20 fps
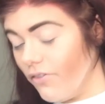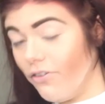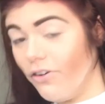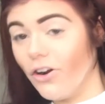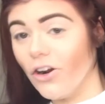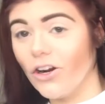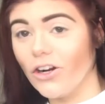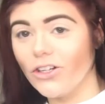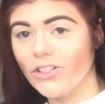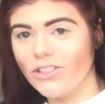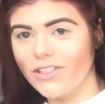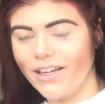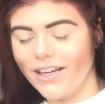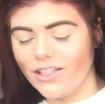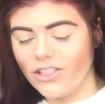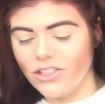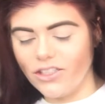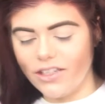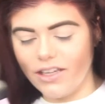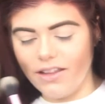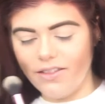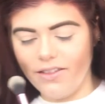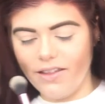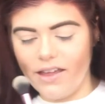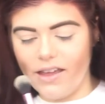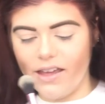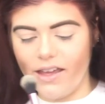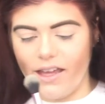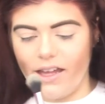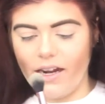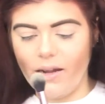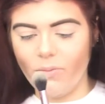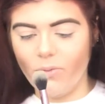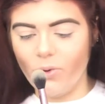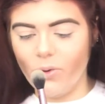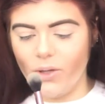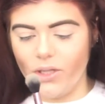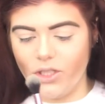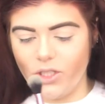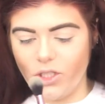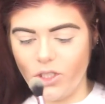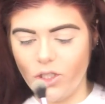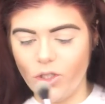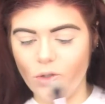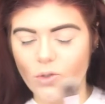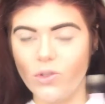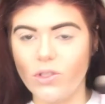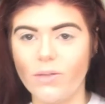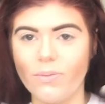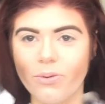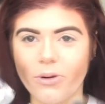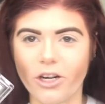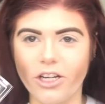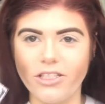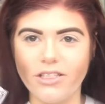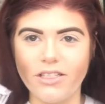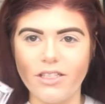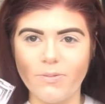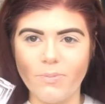first, actually, I think. And I'm going to use the Precious